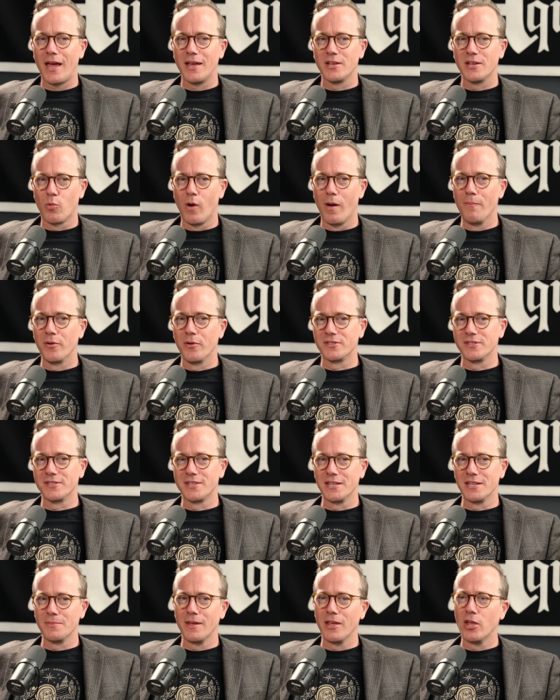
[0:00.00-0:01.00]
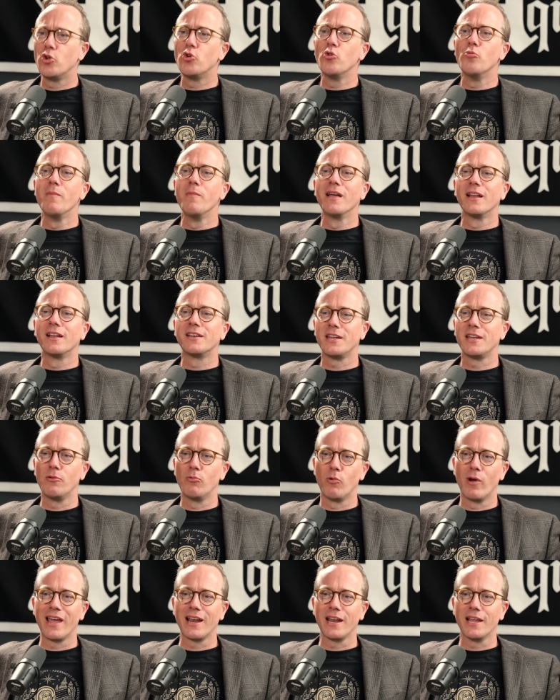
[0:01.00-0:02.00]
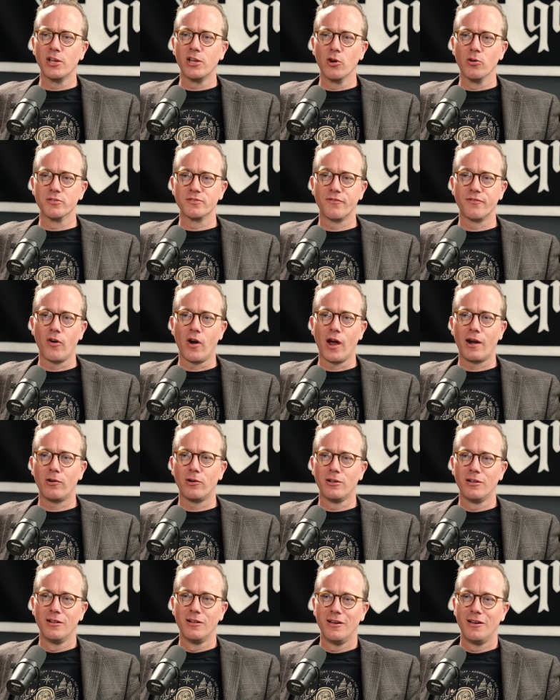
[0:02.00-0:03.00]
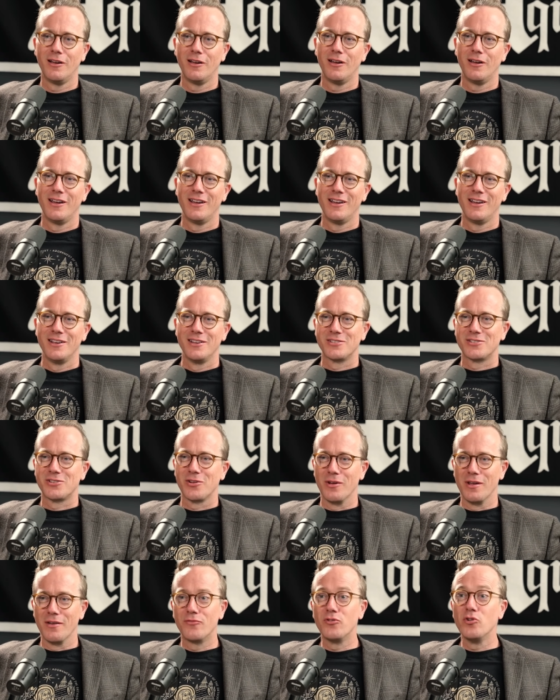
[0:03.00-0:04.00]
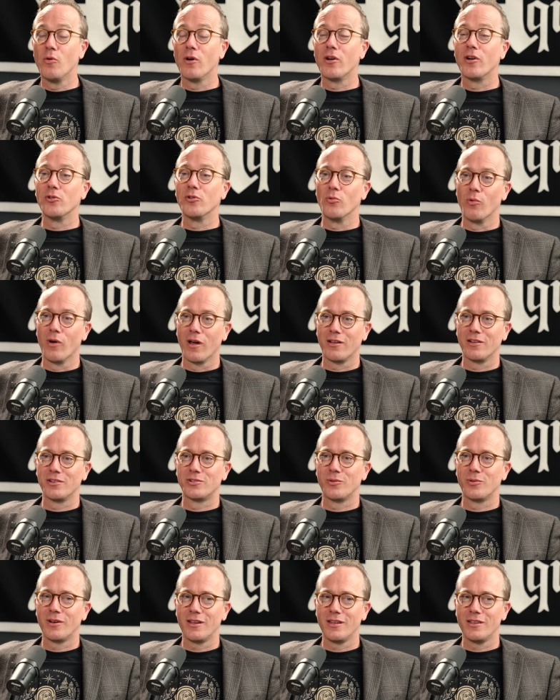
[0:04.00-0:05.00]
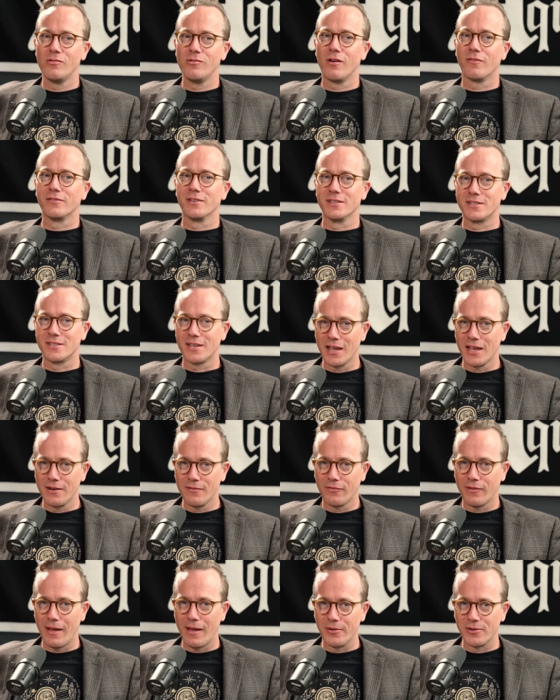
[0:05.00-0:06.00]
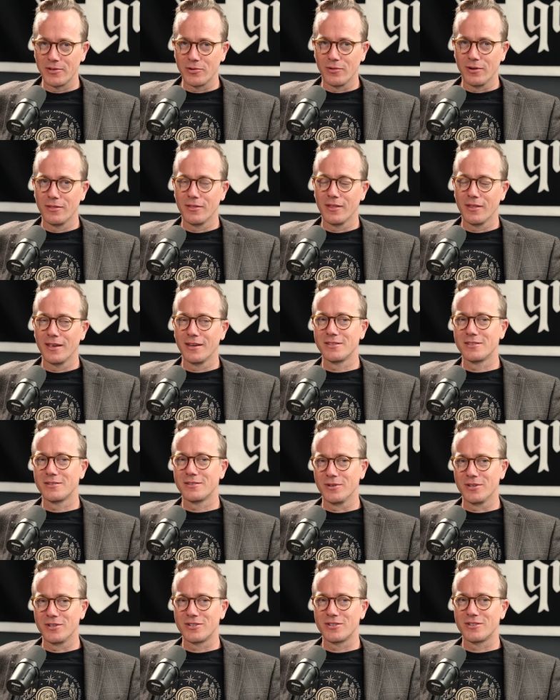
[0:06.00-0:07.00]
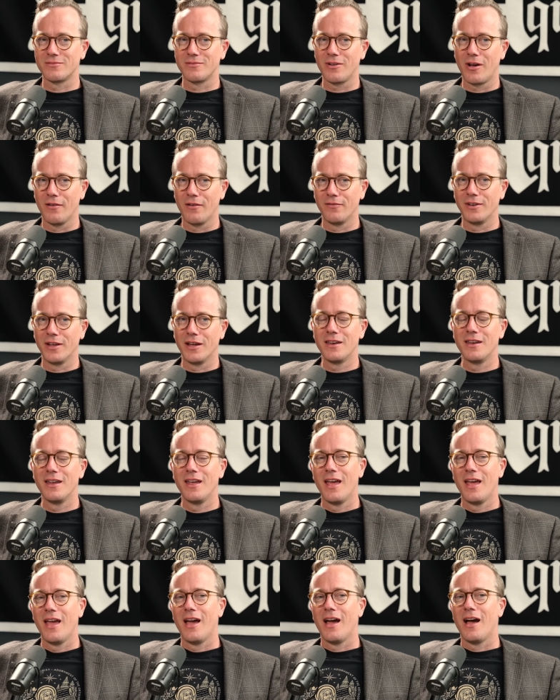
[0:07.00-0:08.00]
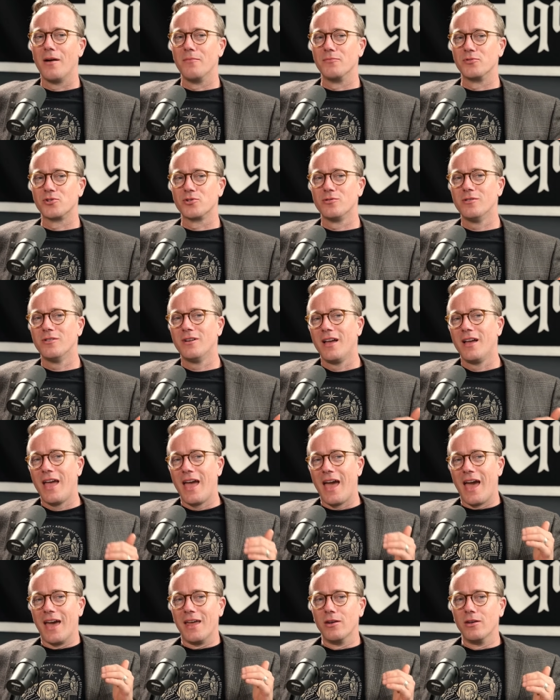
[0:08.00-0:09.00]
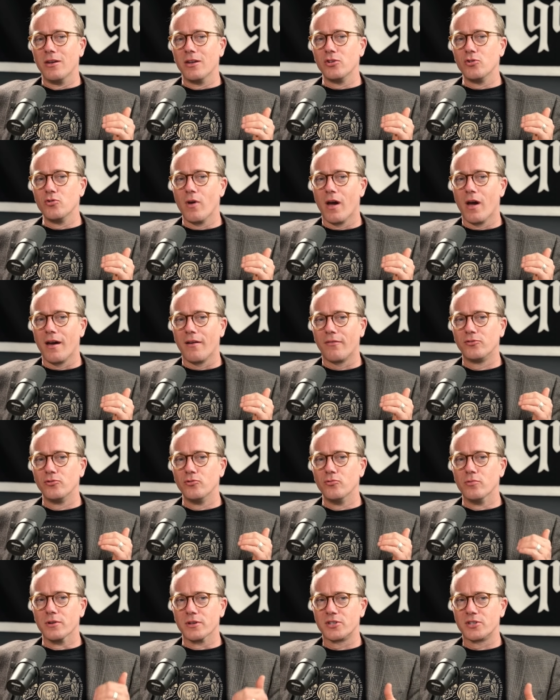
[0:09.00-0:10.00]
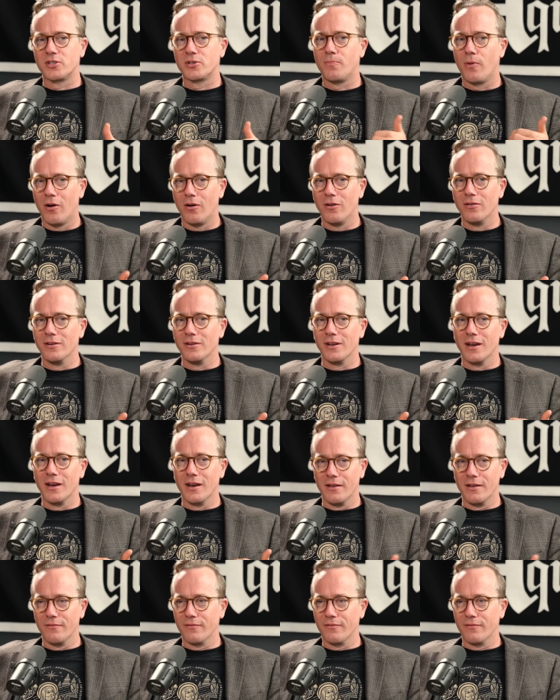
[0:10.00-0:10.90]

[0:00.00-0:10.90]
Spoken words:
as one person said to me, humility rarely goes viral. So if you want to do well on Twitter, you have to say inflammatory things, which I've done, I'm sure, and you have to respond in an